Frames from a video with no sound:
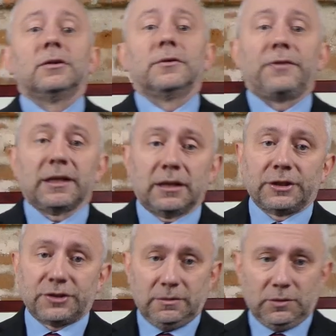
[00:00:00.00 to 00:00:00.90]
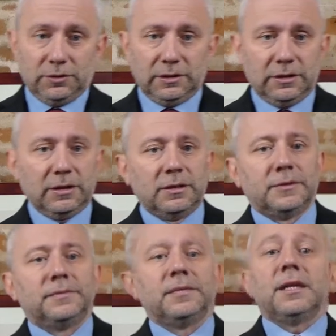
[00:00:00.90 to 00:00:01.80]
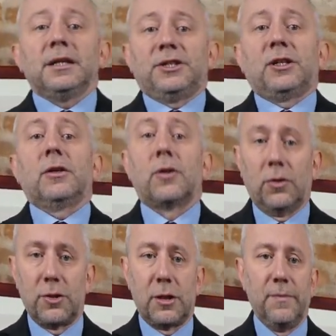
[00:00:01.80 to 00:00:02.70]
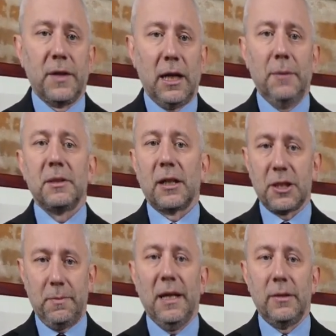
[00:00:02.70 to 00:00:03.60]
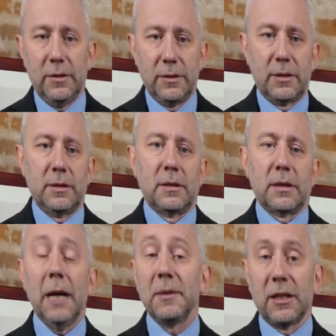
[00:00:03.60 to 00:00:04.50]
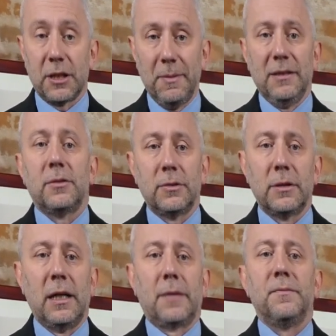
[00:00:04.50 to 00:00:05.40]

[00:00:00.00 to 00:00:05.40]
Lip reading: on financial model. Initial cost. Capital expenditure are